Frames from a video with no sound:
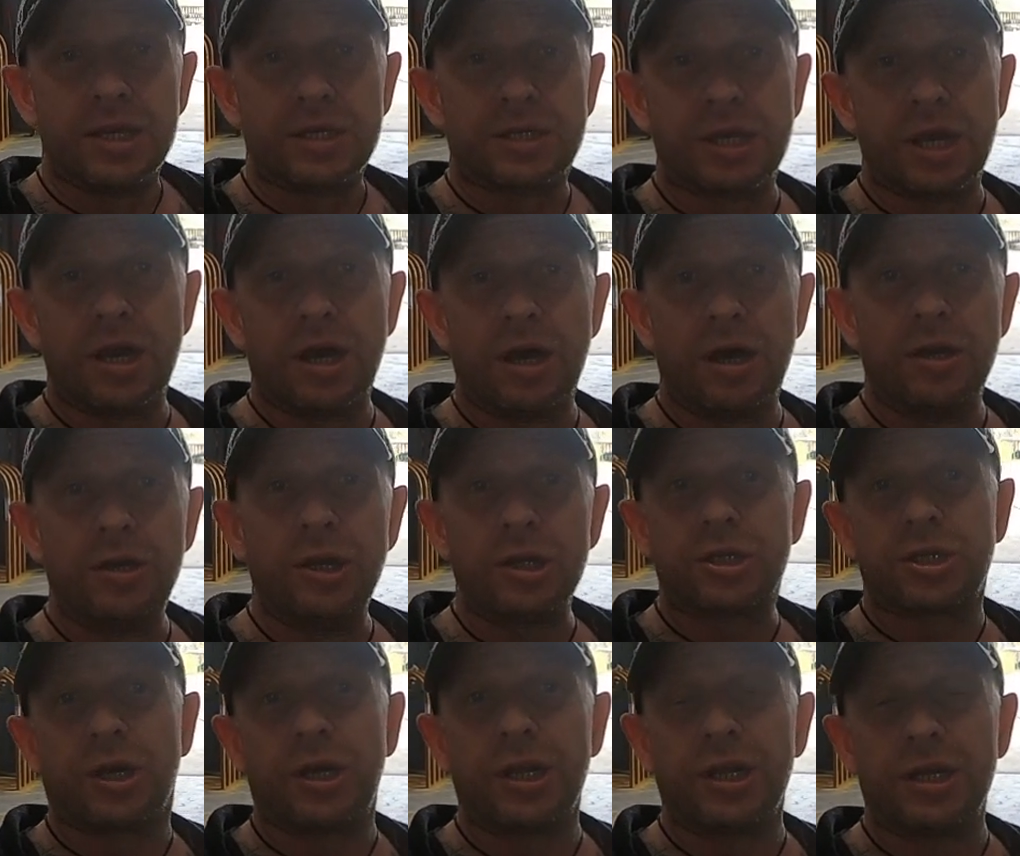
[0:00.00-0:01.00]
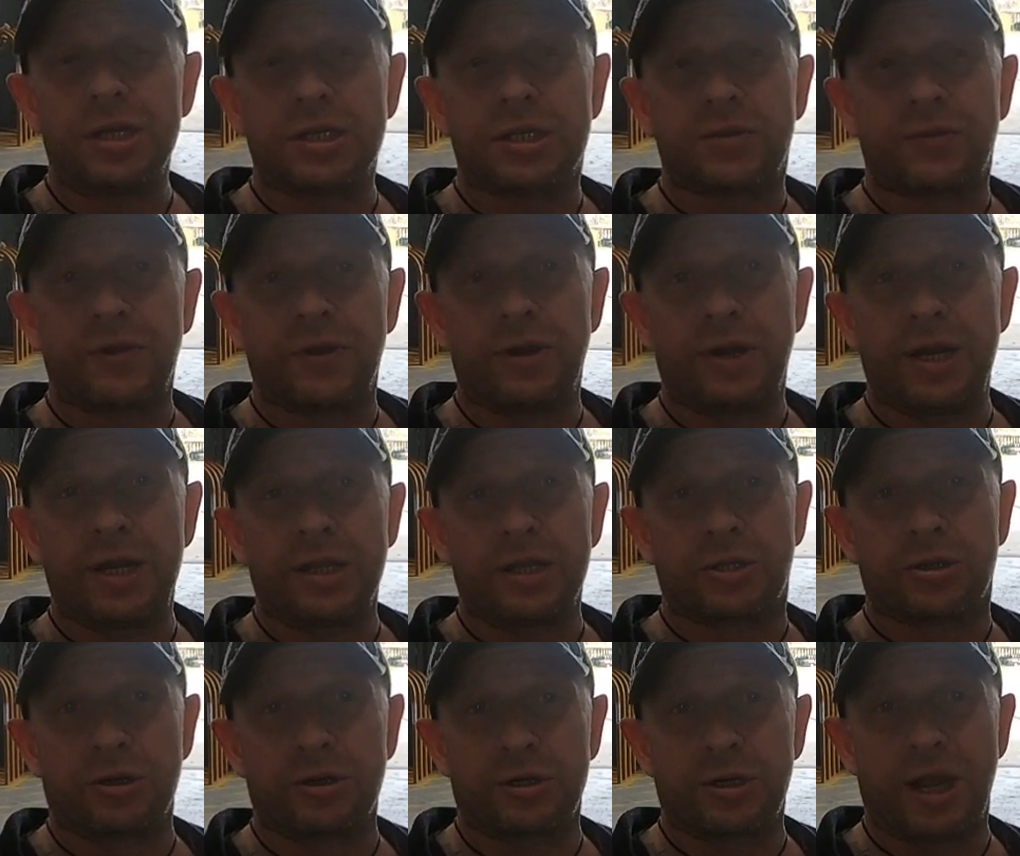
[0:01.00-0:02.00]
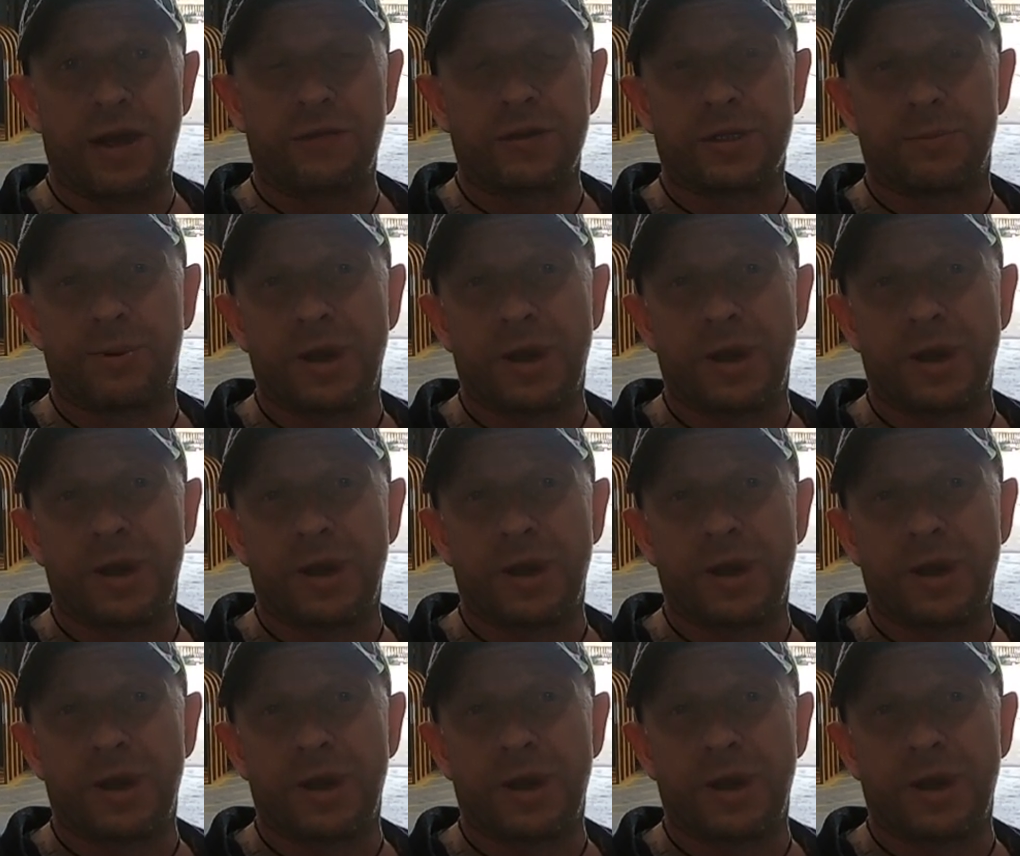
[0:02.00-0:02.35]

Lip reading: So no toilets for any of the truck drivers,